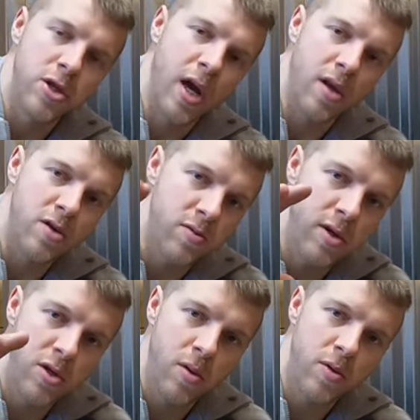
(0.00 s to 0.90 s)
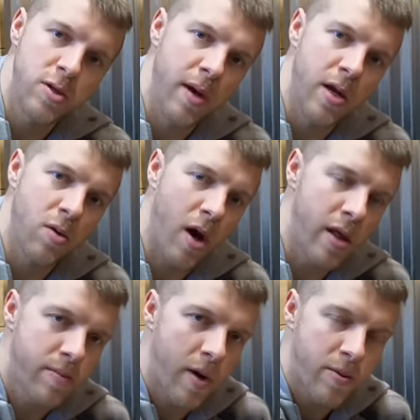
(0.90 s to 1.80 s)
channels, read your owner's manual, all
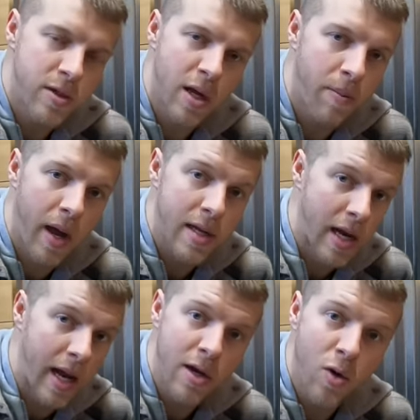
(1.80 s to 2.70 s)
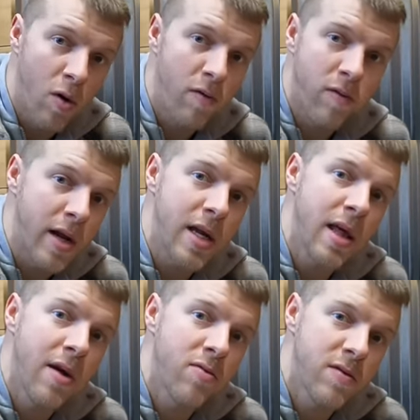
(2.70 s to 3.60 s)
the proper setbacks. I didn't go over any of
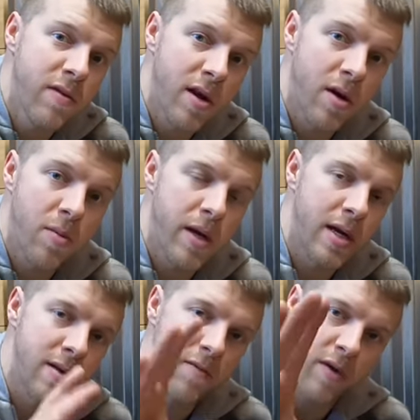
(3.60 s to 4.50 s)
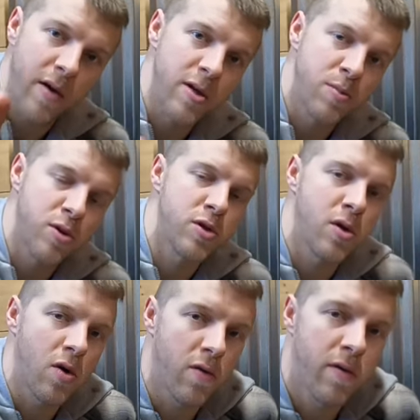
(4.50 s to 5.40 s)
that in this video because it varies per
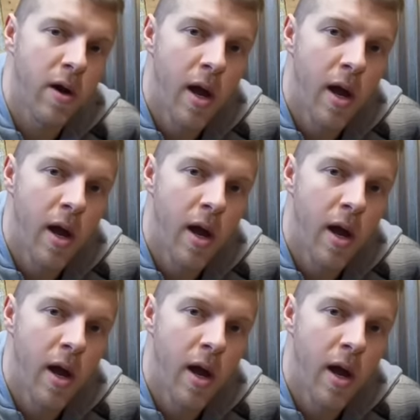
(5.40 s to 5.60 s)
stove.